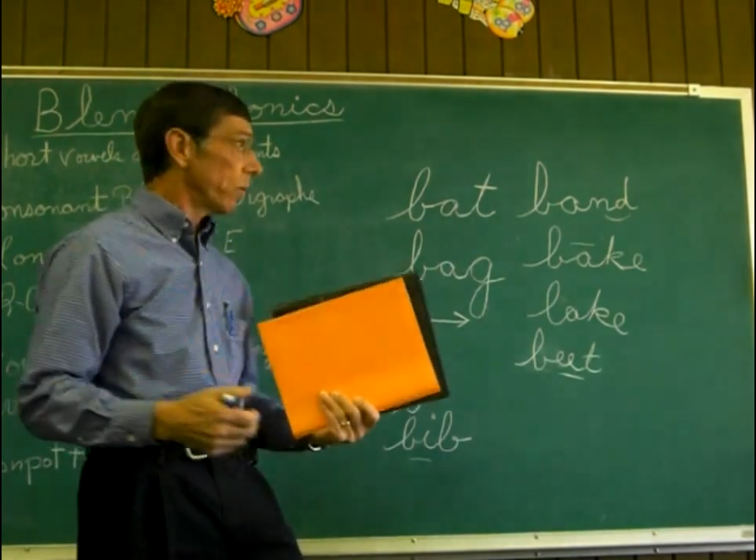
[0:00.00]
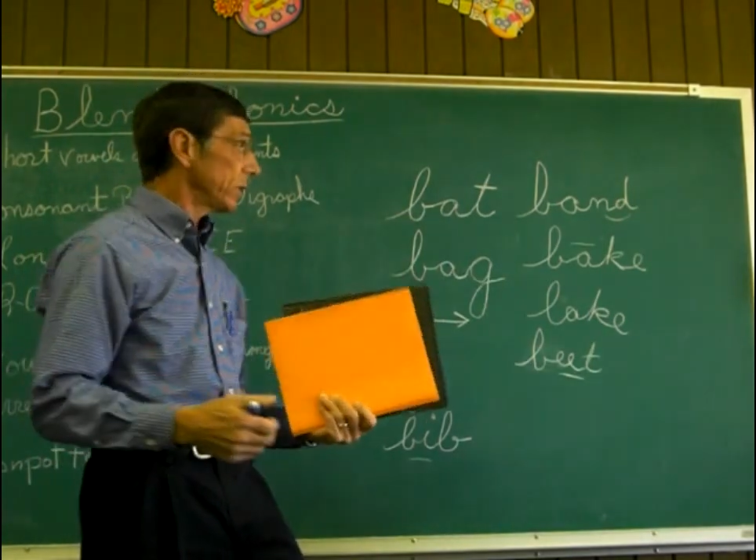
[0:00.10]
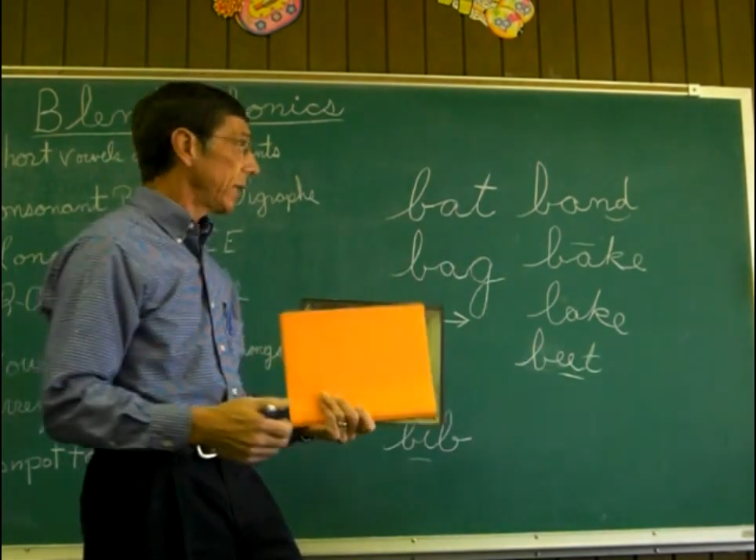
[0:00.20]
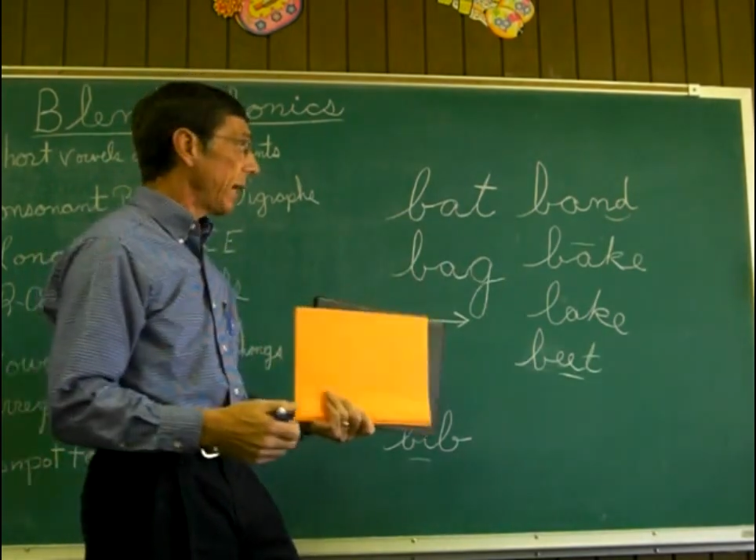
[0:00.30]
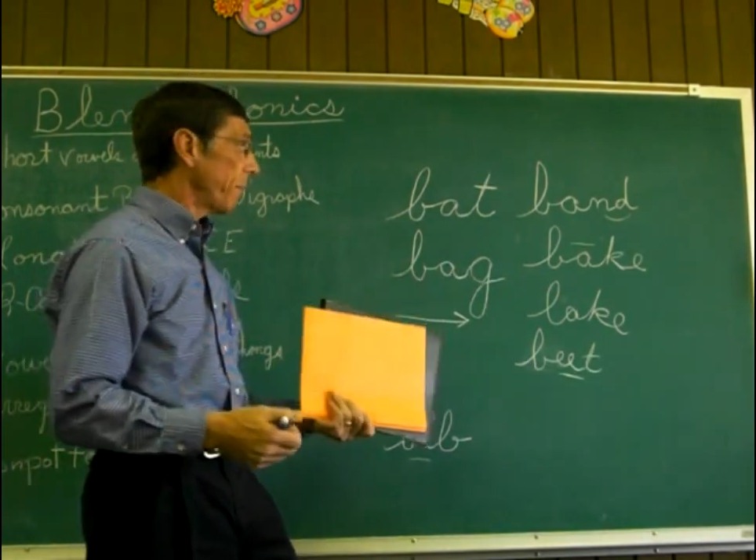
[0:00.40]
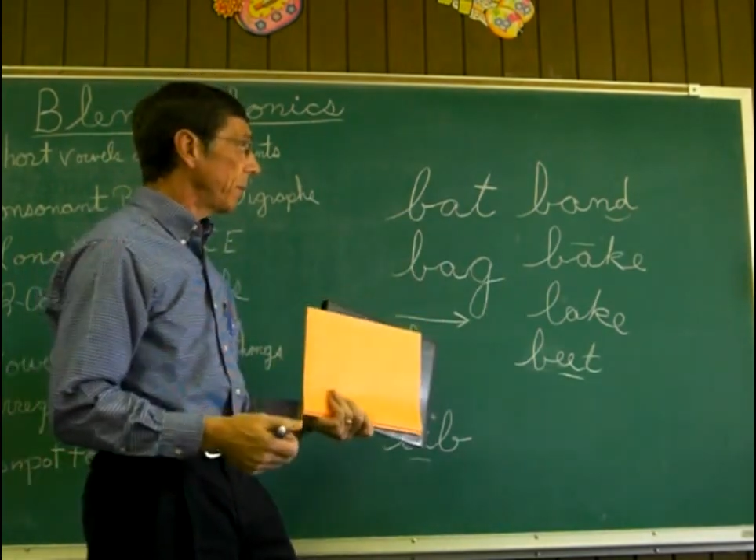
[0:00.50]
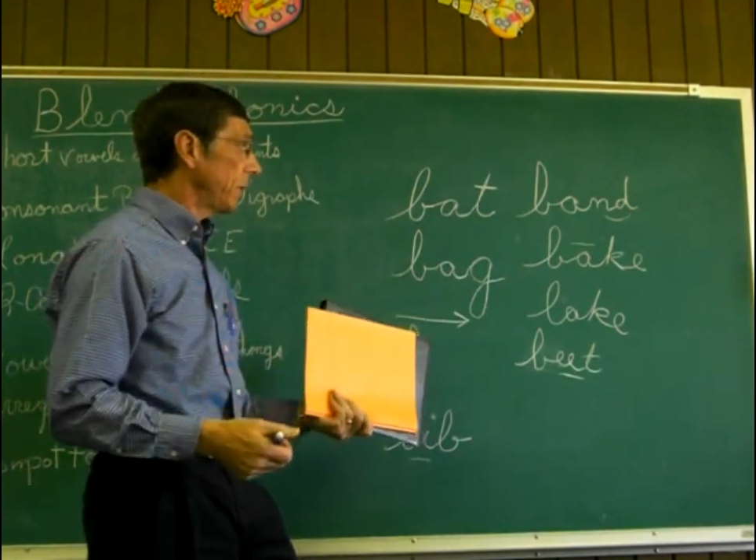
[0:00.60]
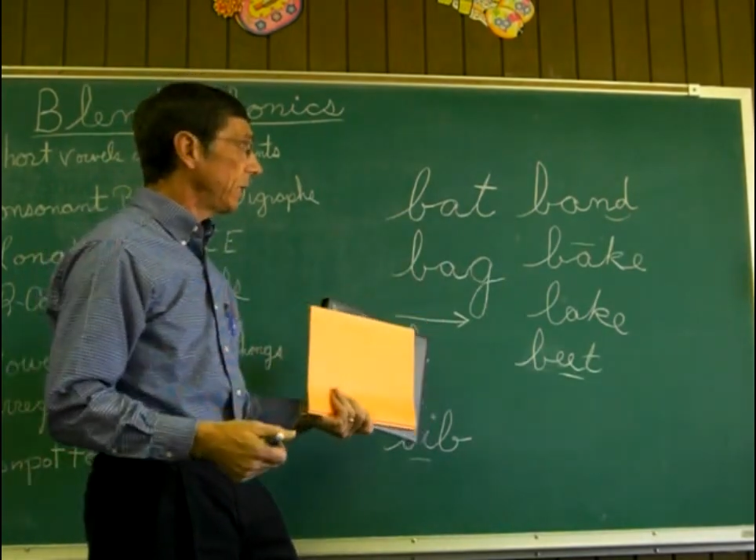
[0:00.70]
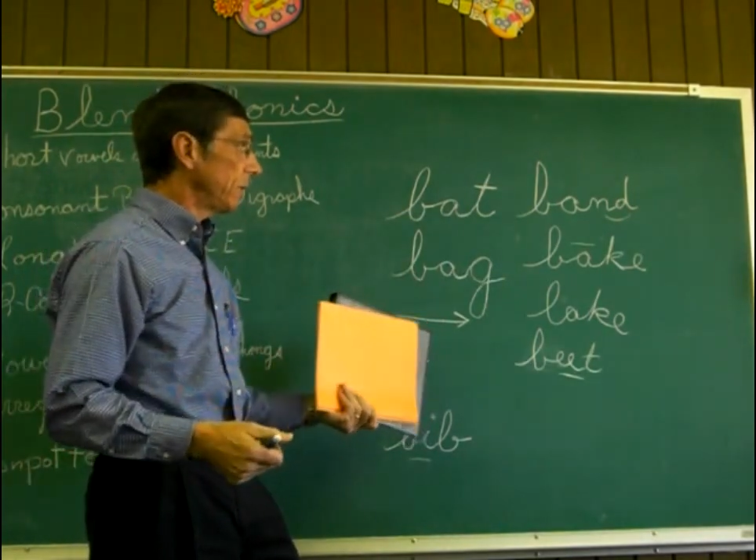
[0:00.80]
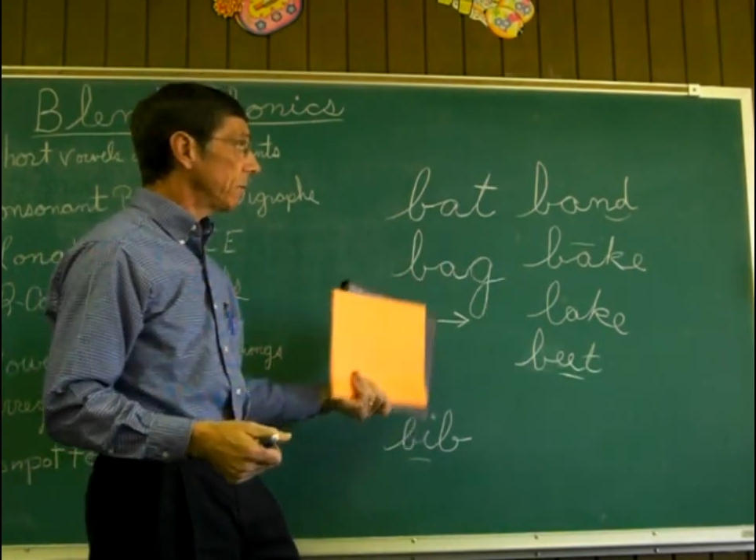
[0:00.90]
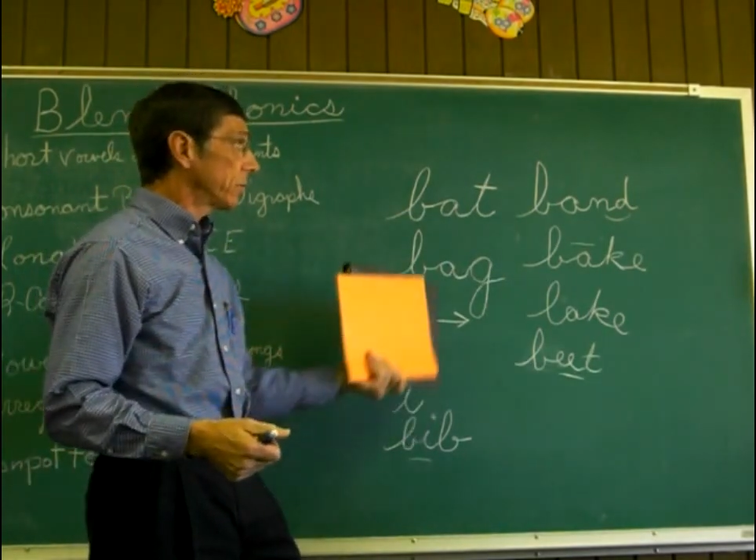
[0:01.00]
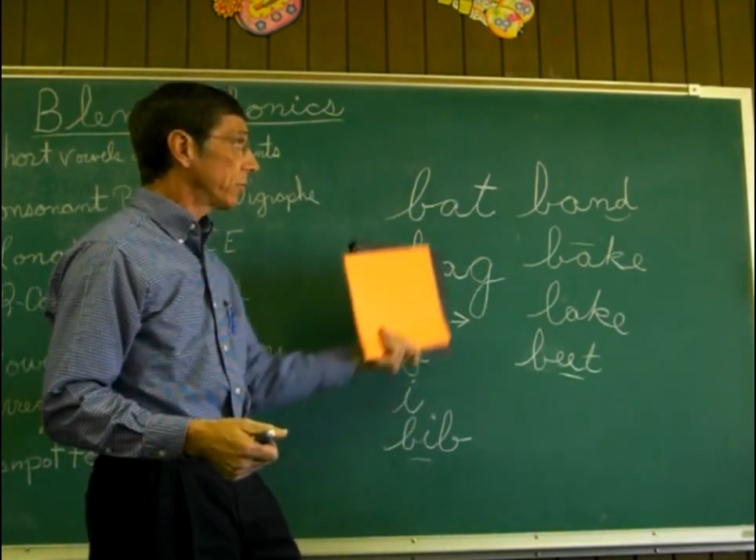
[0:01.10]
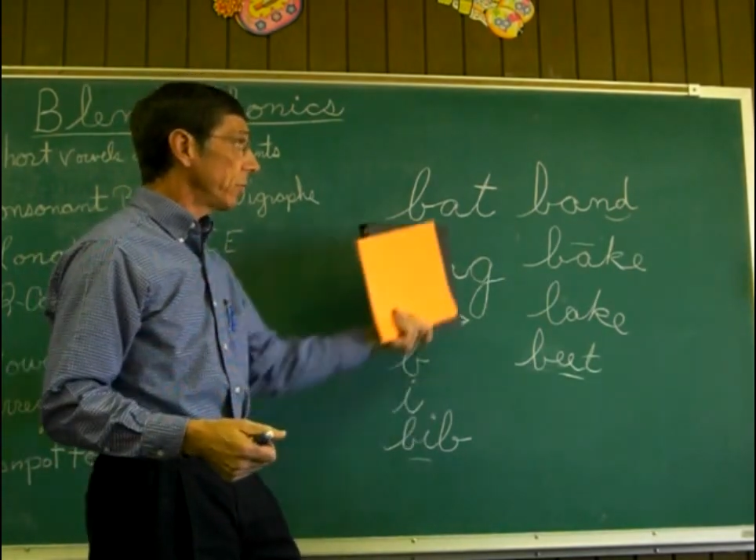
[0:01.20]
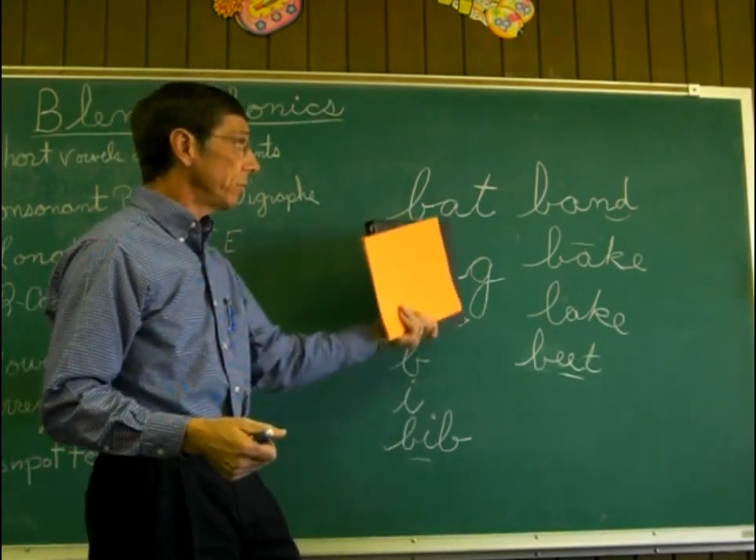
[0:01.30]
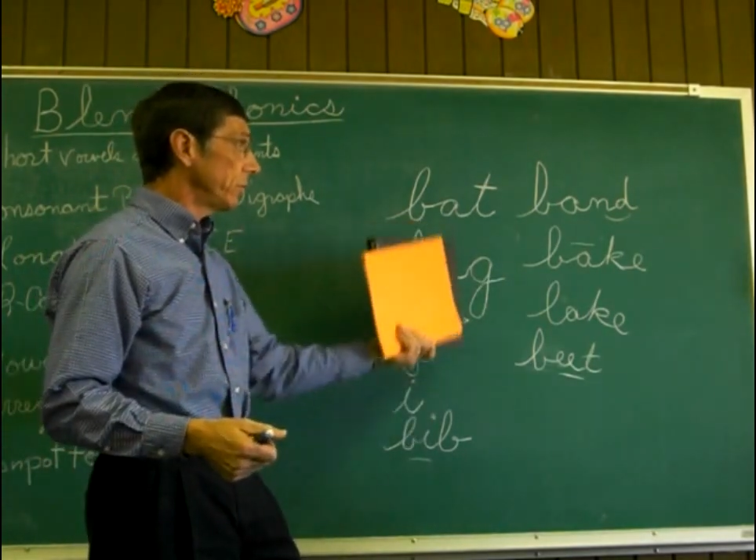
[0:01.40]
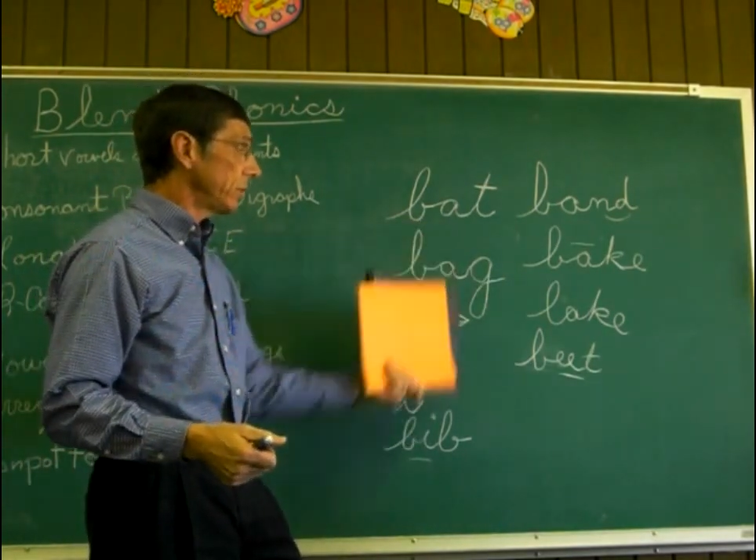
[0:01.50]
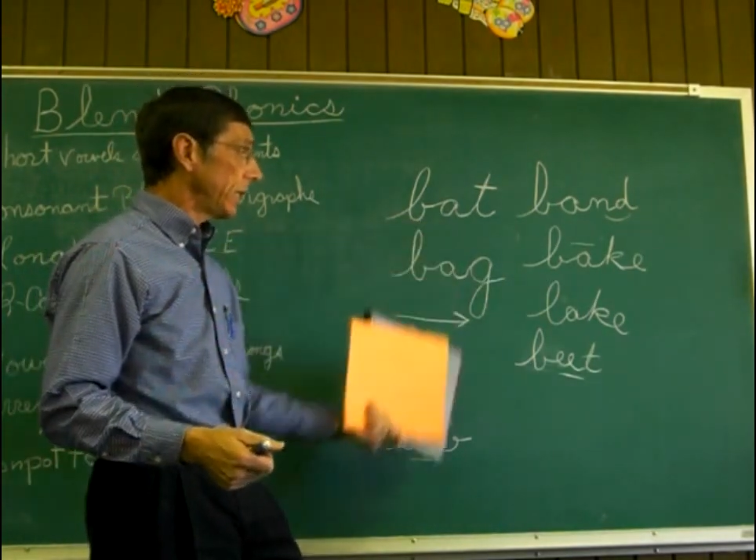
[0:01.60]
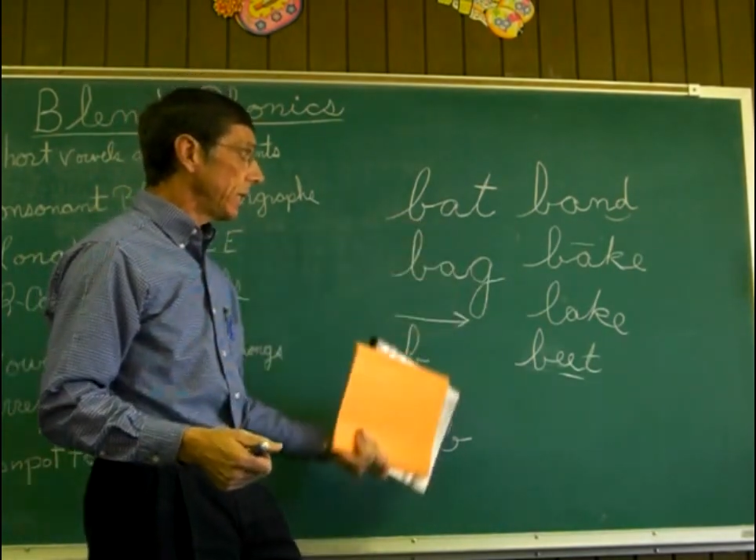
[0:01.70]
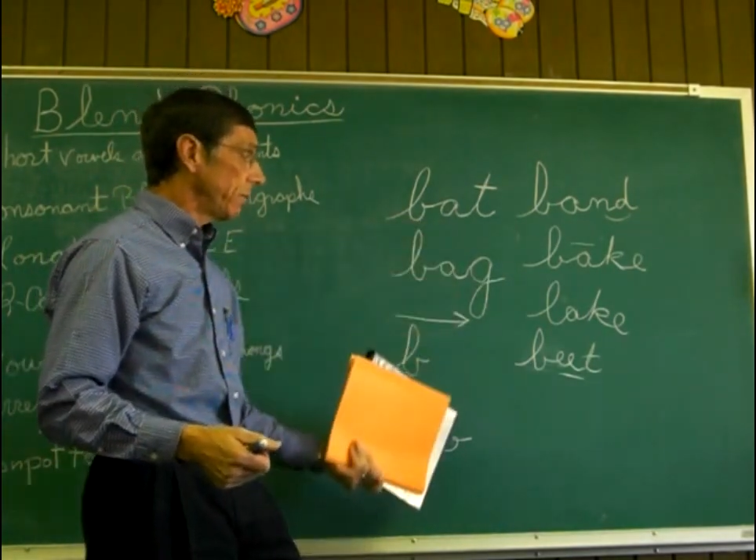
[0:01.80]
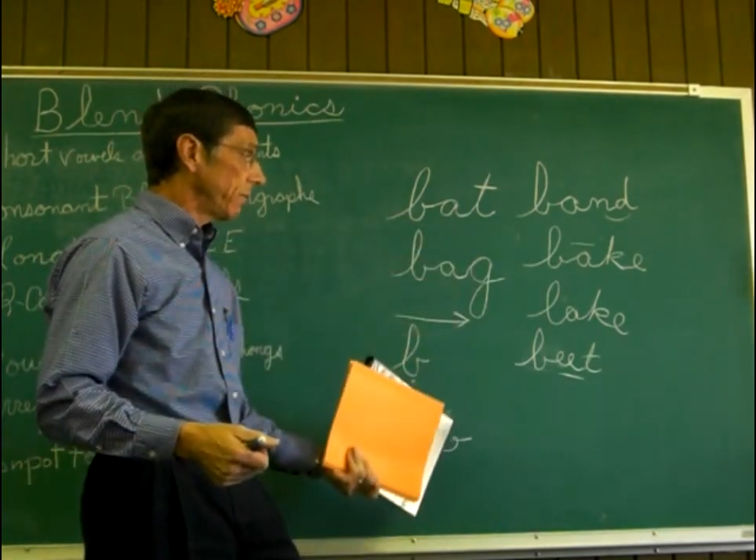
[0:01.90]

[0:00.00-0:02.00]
what's happening, students that